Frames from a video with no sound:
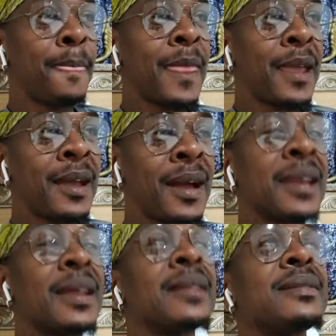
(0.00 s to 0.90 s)
And
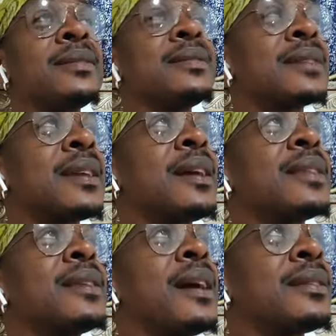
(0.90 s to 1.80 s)
I this and I
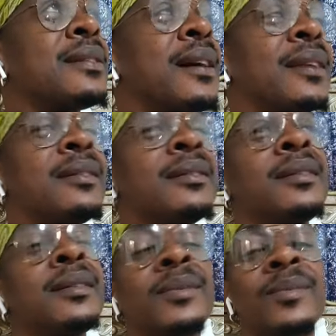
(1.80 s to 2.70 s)
that God.
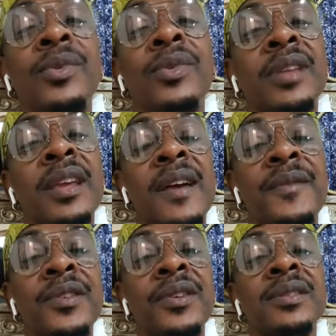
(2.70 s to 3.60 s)
More time you have to
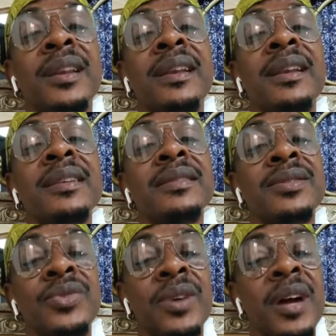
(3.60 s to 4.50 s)
just listen
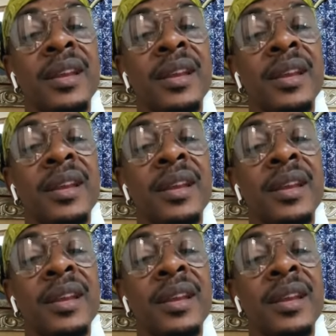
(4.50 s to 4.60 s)
to God.